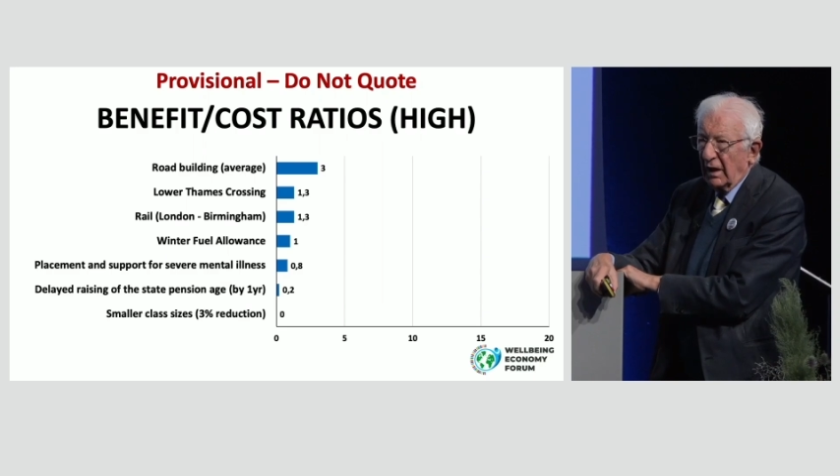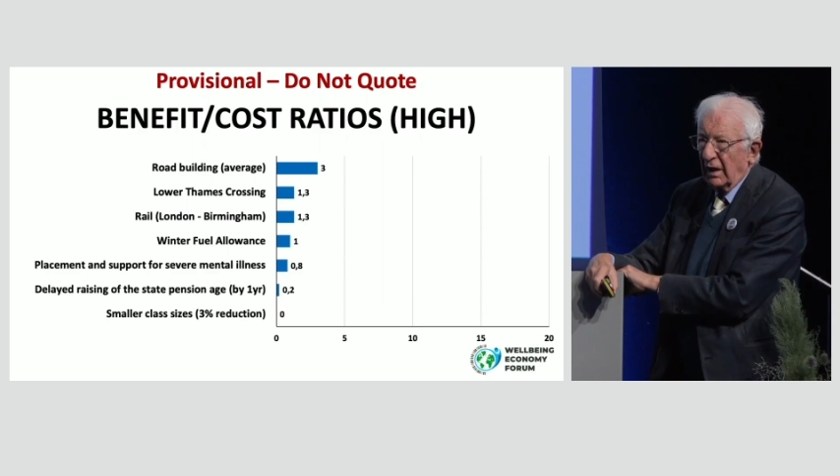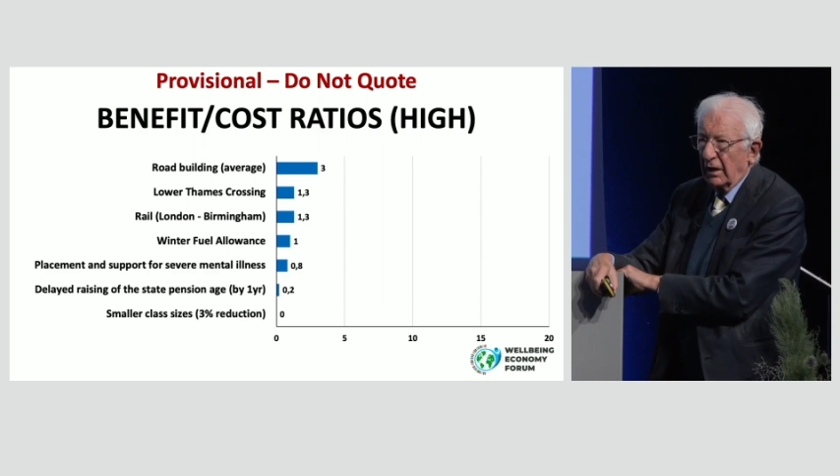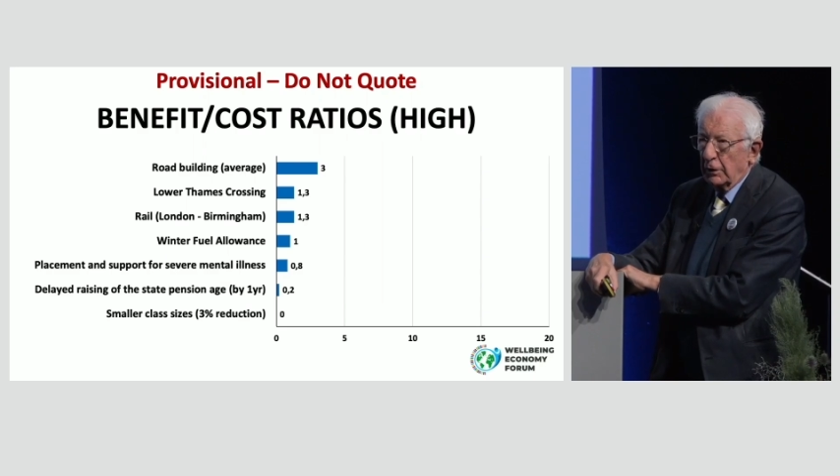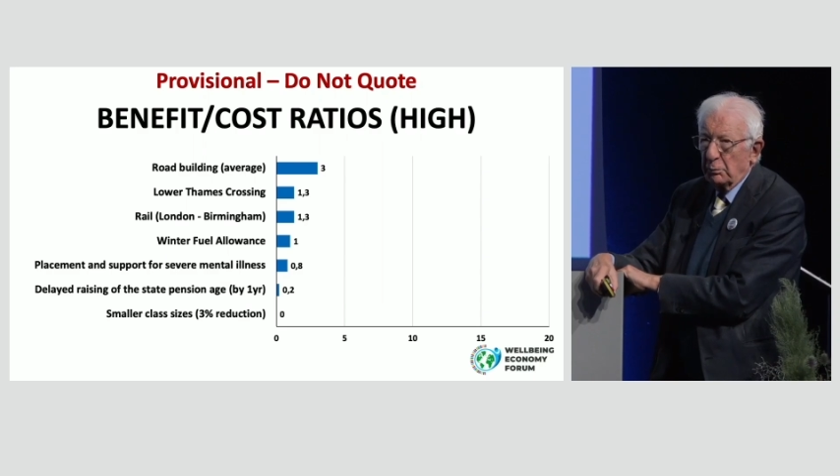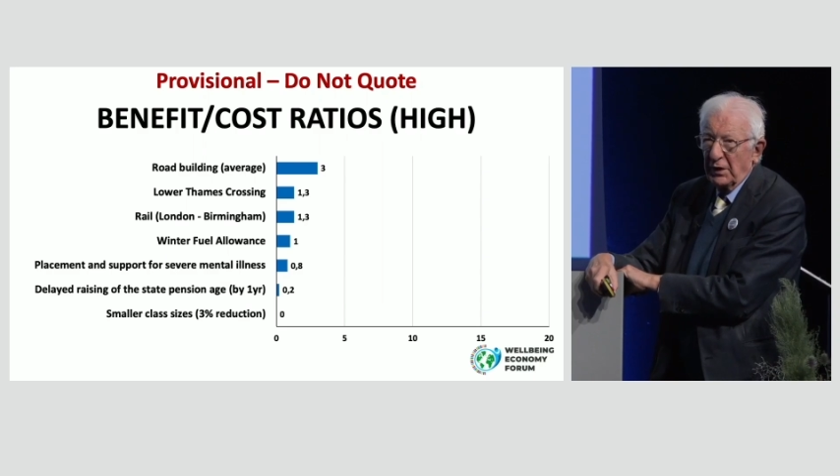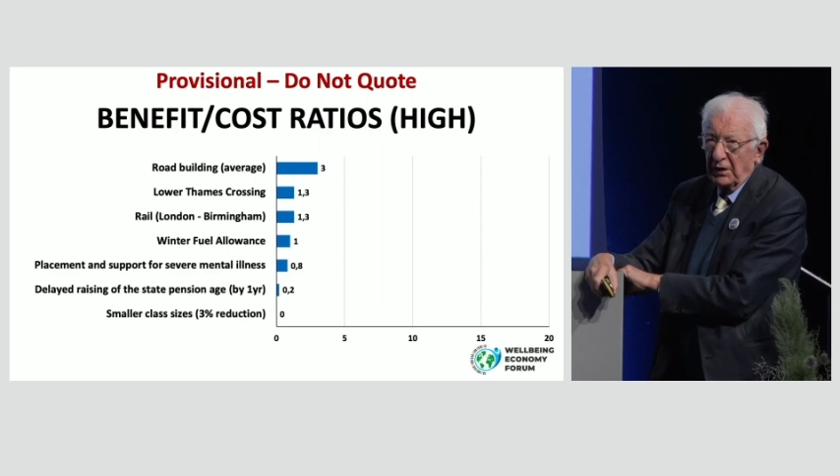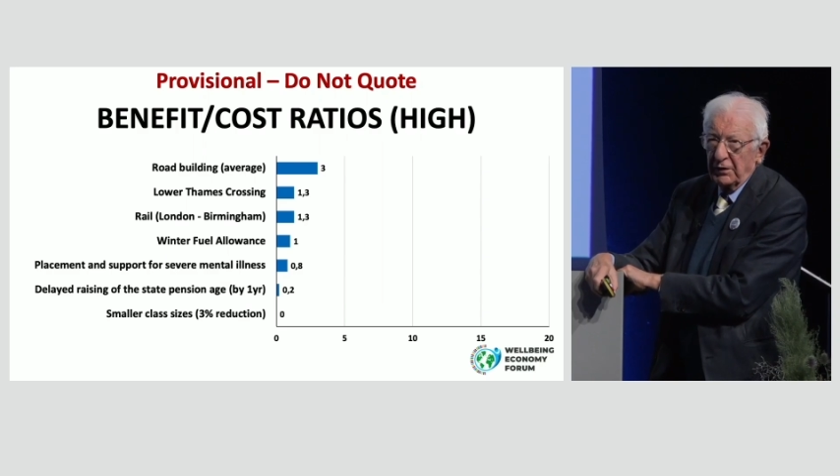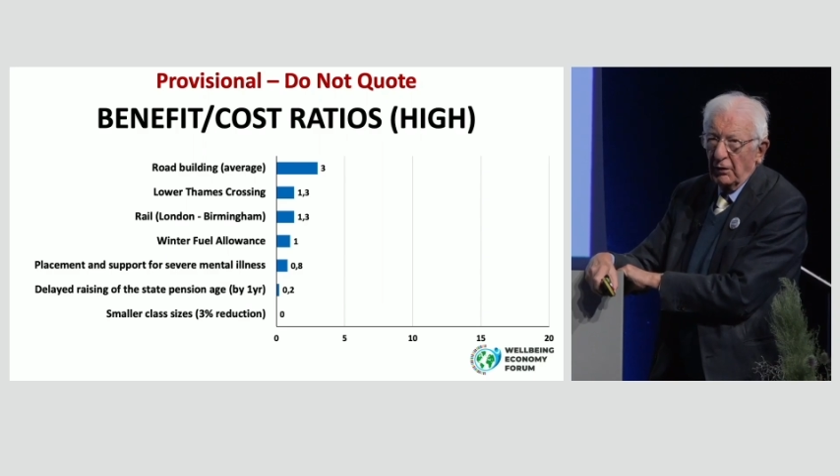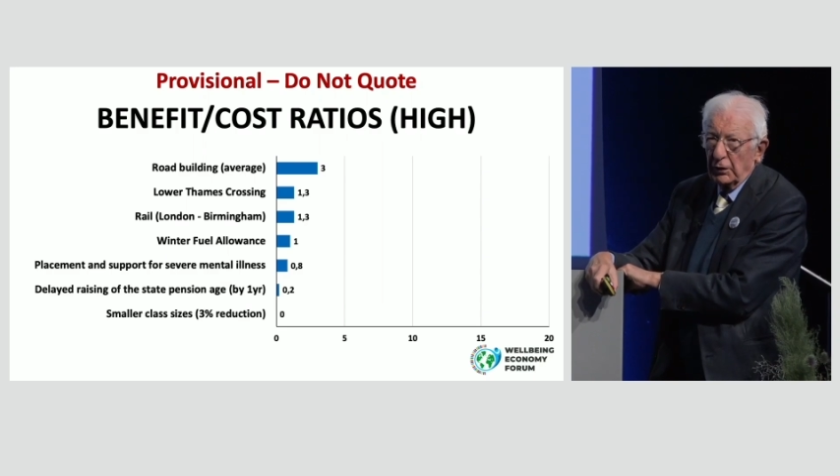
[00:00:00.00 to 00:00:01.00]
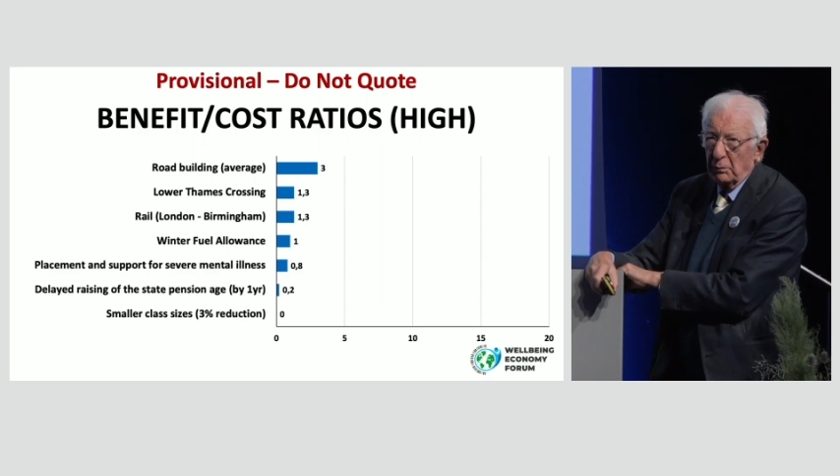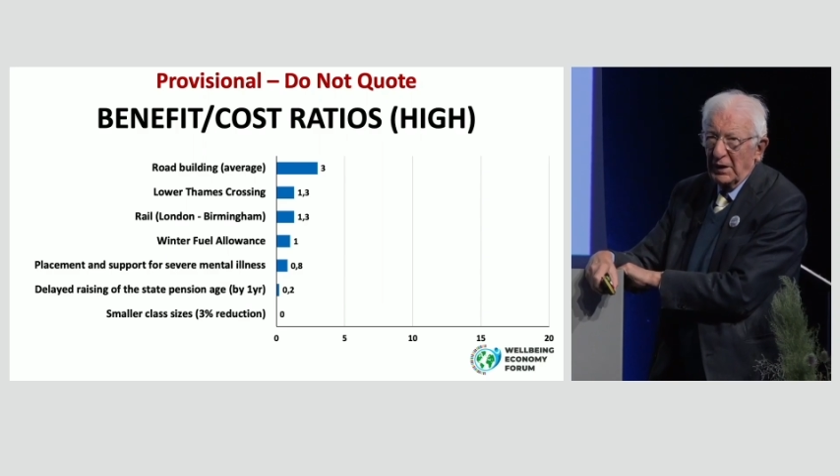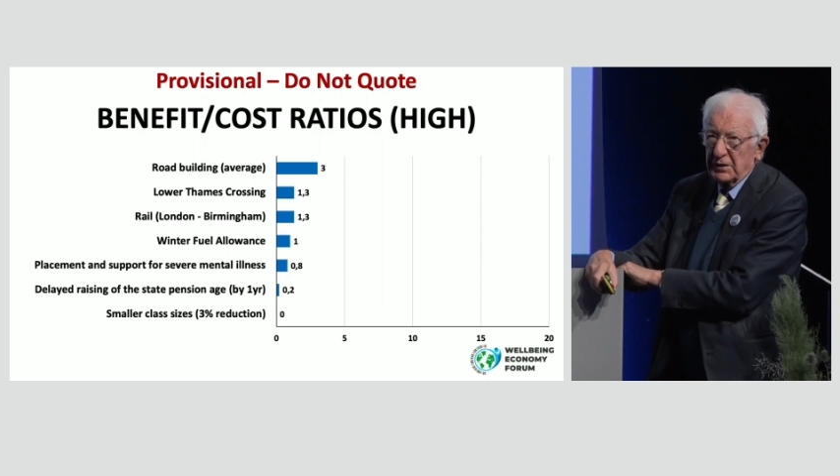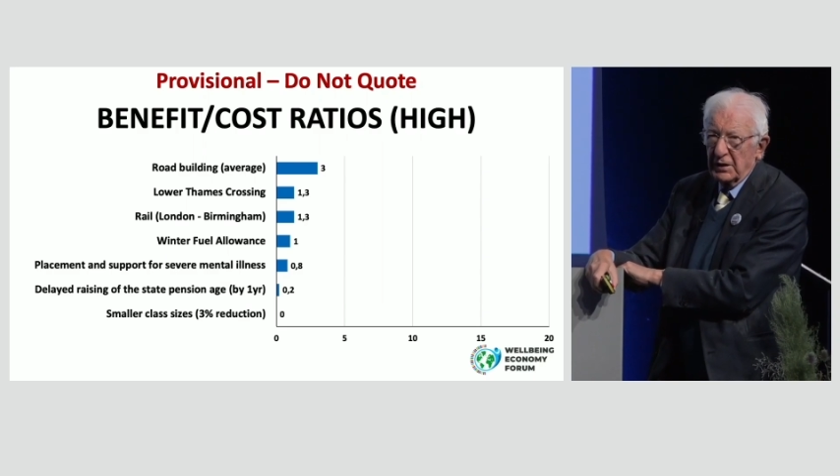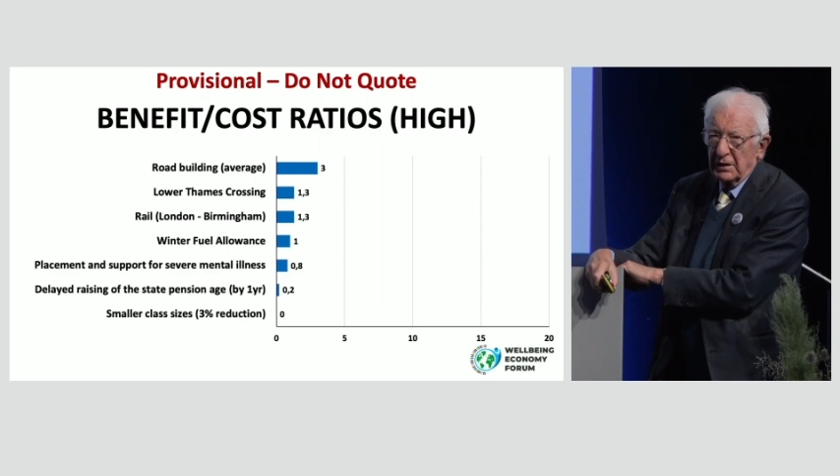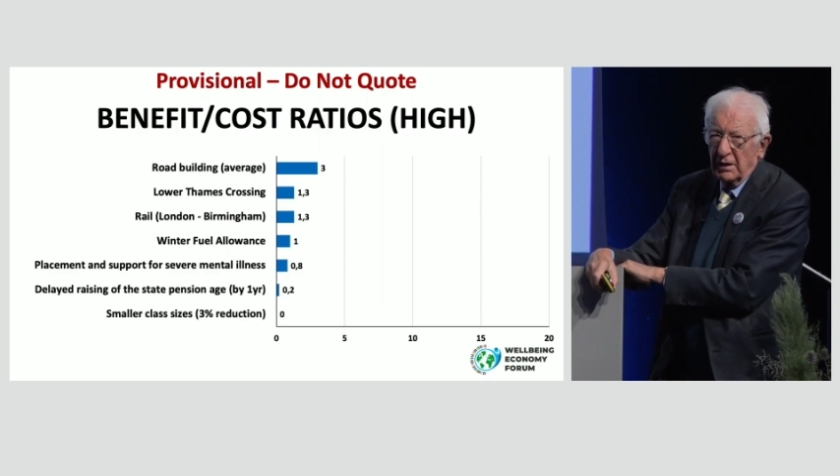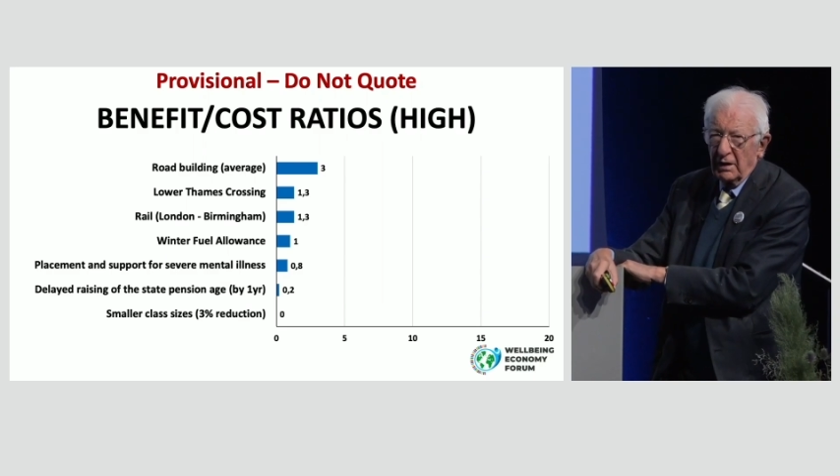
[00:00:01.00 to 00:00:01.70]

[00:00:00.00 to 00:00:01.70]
the burden on the budget